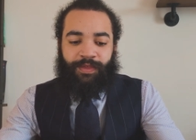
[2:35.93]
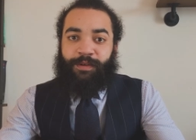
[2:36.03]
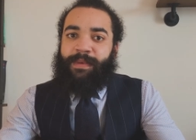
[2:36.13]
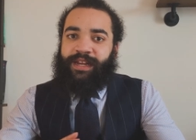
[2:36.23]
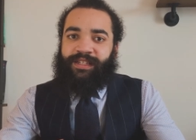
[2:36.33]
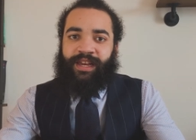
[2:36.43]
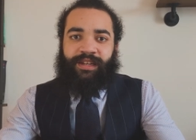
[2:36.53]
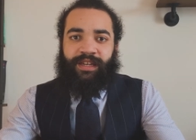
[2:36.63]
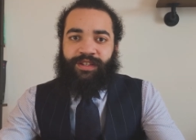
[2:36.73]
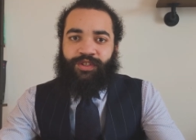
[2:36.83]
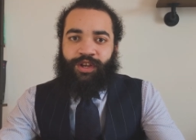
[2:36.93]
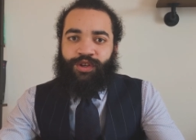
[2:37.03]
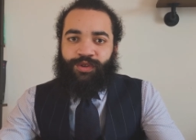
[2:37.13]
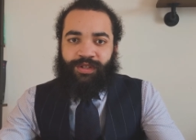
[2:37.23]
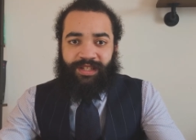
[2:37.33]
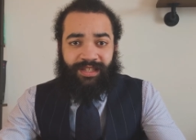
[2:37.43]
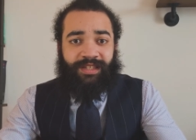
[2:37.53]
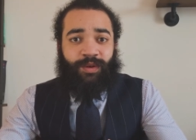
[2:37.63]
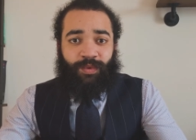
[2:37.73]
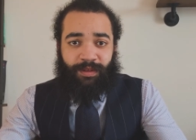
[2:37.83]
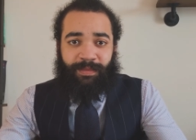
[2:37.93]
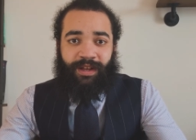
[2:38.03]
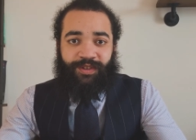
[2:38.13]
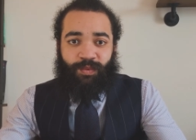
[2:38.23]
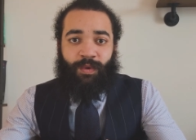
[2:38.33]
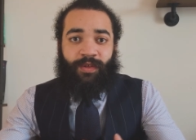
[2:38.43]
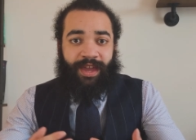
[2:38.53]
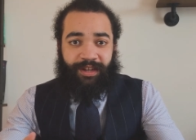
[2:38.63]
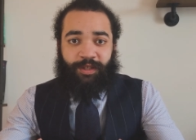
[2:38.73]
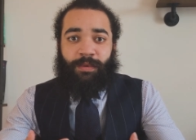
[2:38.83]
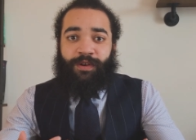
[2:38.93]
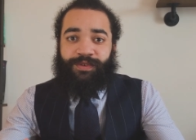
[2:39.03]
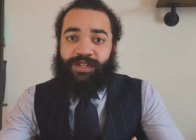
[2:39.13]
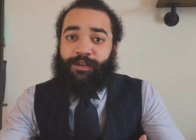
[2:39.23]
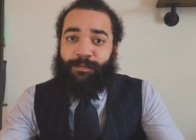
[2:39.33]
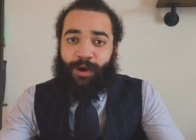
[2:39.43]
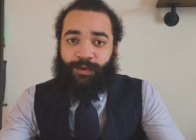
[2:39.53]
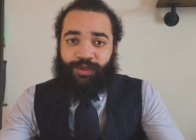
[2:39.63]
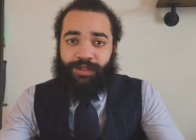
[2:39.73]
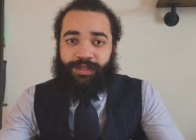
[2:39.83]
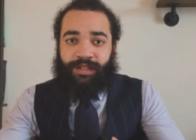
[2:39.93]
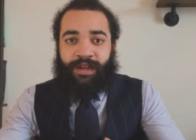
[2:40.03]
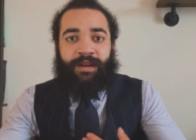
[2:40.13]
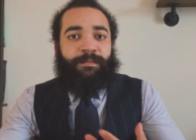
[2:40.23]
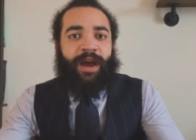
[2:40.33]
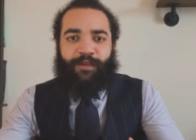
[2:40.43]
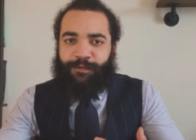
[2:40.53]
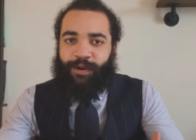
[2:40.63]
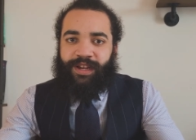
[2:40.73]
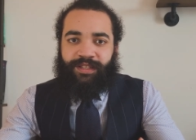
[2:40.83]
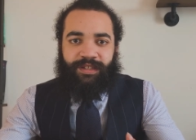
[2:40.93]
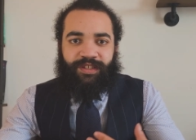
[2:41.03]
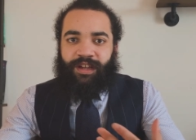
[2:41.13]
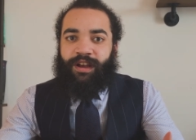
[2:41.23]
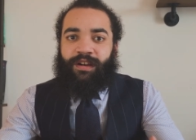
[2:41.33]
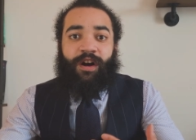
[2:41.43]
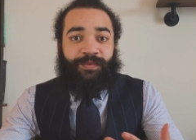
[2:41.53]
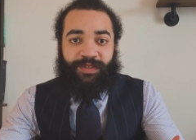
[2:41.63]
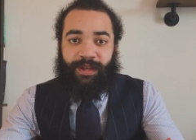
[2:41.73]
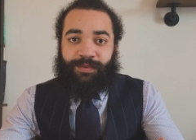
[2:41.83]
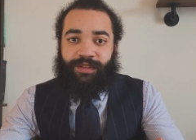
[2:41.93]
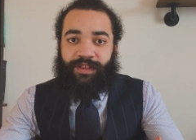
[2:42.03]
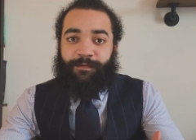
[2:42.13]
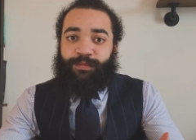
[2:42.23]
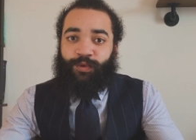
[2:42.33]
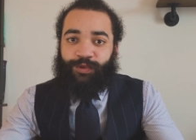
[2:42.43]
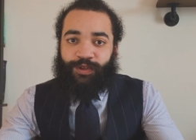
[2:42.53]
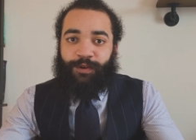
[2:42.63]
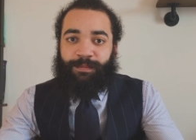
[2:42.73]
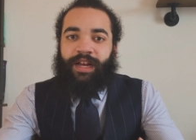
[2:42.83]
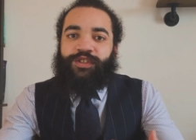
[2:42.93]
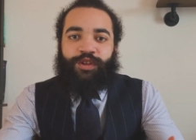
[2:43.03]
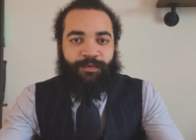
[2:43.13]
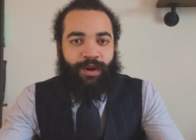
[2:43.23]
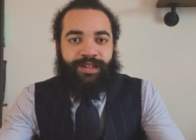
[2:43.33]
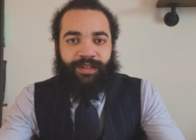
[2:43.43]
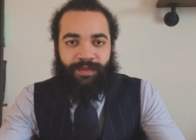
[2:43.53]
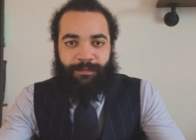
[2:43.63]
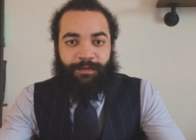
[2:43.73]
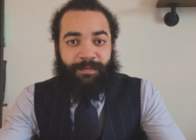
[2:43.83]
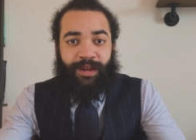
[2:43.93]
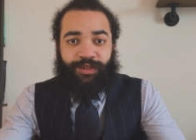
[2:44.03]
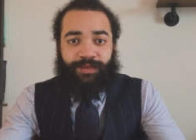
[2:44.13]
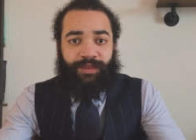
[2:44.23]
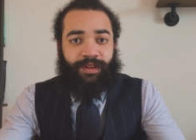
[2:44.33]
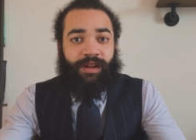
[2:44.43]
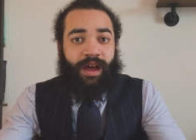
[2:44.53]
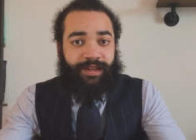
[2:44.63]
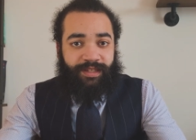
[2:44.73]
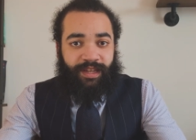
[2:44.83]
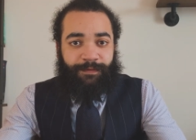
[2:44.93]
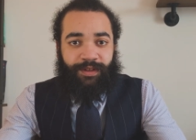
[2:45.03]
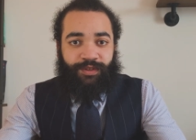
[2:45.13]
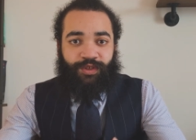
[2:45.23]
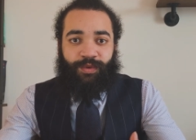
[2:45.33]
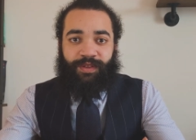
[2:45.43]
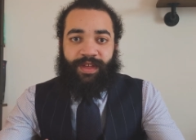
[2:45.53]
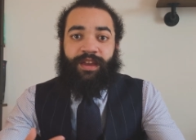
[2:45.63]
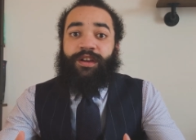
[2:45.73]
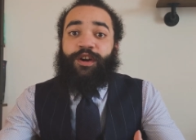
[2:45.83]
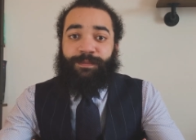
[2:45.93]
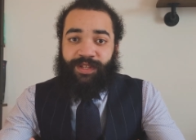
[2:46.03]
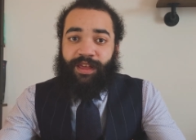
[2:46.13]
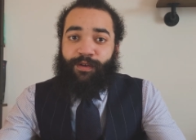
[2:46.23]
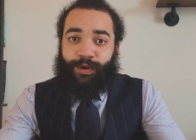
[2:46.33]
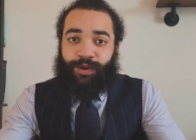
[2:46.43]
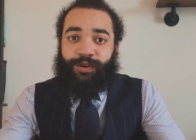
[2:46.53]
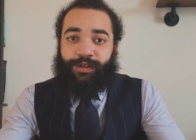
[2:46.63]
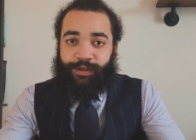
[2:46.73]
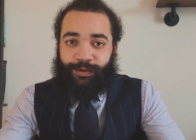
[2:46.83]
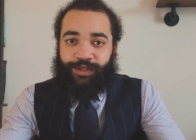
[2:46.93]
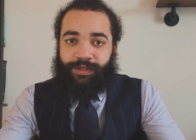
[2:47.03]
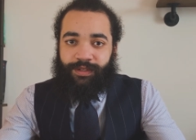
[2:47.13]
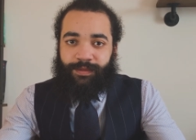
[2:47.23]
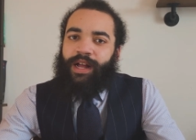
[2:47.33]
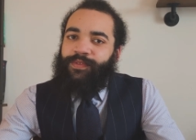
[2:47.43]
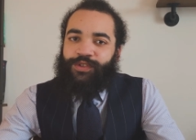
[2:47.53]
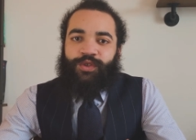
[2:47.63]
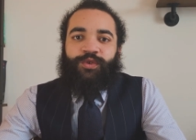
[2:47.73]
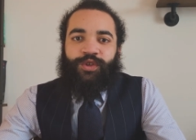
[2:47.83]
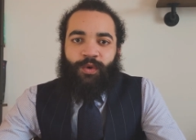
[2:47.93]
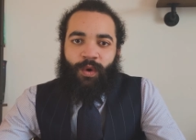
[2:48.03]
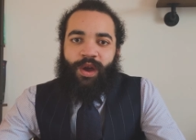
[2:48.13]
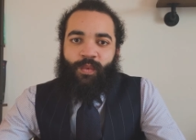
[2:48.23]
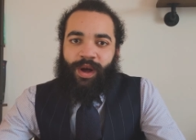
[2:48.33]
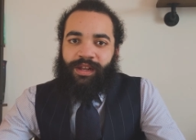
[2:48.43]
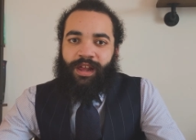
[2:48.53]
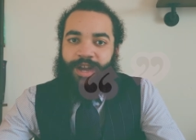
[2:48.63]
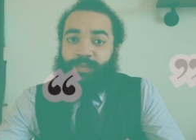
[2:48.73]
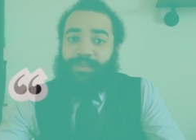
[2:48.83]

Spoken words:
the main techniques are usually sitting with the person while they experience their emotions, paraphrasing certain concepts that they've brought up, and summarising the information that the client's giving so that they can come to their own conclusions. And this is also quite well aligned